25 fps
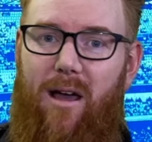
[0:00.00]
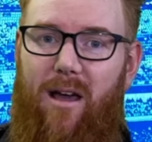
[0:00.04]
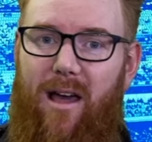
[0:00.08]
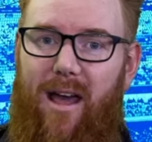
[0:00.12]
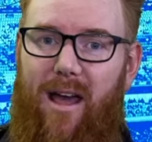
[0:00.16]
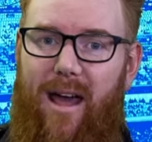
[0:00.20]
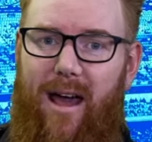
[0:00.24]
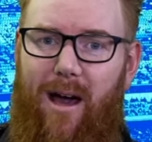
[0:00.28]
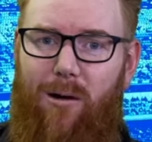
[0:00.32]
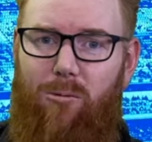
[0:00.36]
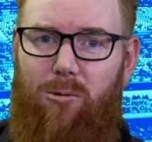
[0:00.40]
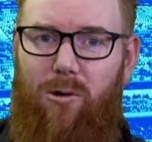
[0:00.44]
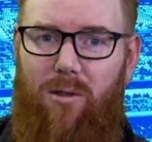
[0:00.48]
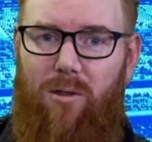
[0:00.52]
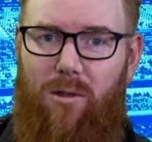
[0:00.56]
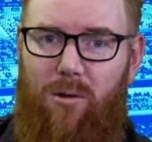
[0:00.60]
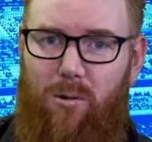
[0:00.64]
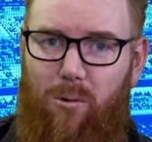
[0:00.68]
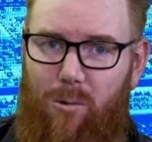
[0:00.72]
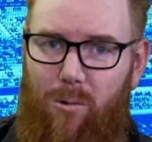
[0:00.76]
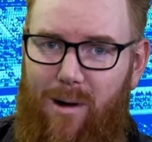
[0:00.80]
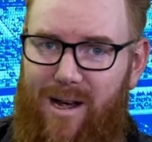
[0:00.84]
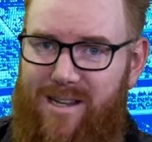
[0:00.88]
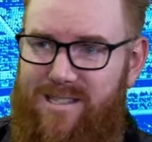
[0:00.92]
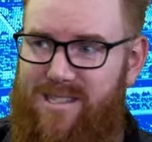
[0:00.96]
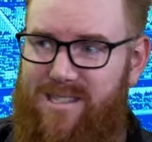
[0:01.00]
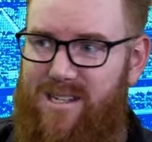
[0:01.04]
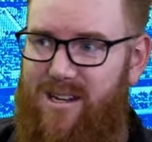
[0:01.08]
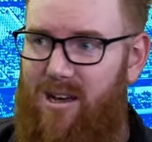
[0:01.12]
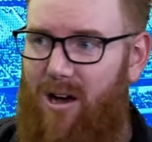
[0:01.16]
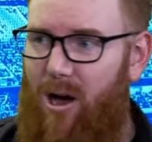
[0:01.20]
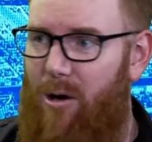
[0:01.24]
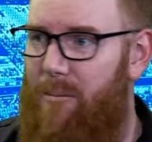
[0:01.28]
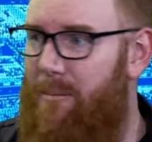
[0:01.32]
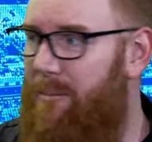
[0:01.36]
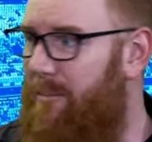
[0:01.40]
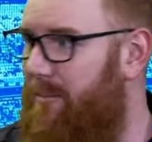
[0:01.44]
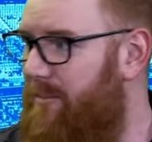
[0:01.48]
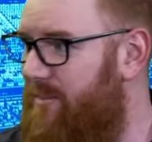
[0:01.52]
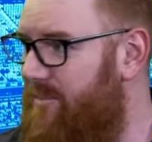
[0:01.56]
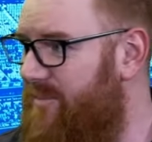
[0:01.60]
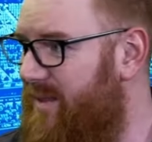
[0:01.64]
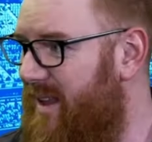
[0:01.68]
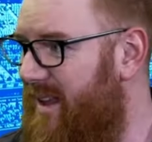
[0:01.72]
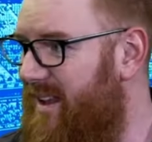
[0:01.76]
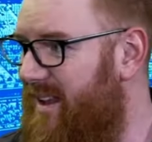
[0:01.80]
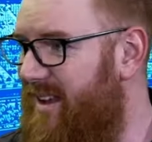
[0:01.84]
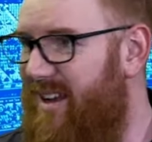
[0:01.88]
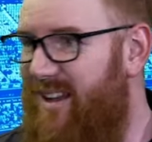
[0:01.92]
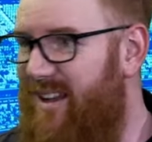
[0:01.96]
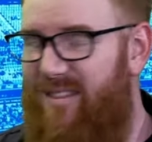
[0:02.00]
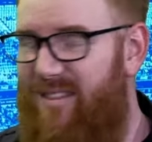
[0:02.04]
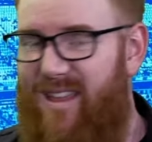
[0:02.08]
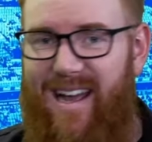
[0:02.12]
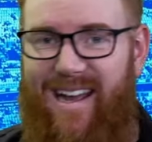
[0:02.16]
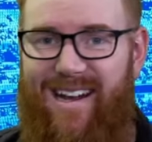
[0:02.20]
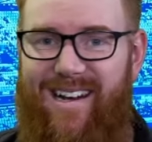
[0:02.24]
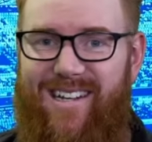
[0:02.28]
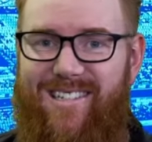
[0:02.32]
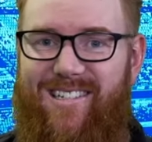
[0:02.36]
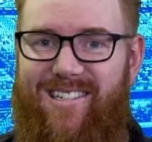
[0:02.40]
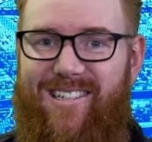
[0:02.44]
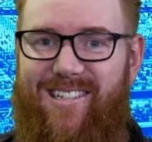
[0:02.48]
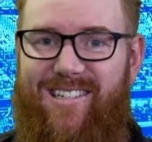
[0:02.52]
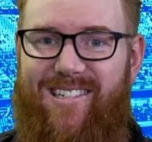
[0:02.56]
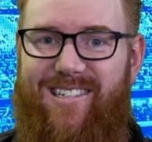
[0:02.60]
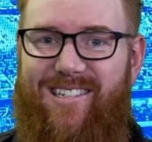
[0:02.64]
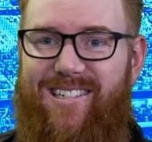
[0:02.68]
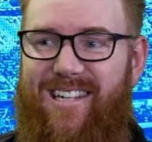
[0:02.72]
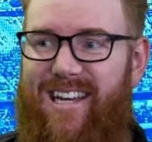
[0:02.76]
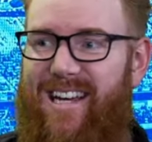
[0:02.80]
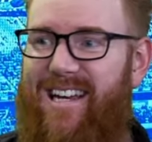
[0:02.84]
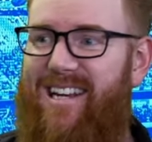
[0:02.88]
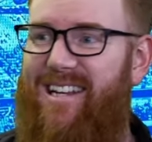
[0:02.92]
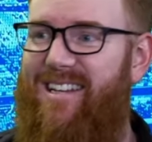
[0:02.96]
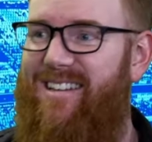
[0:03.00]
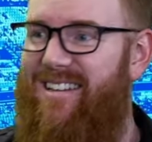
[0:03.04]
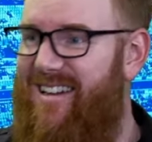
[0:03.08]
How will the West cope? How are we cope? They're going to secede.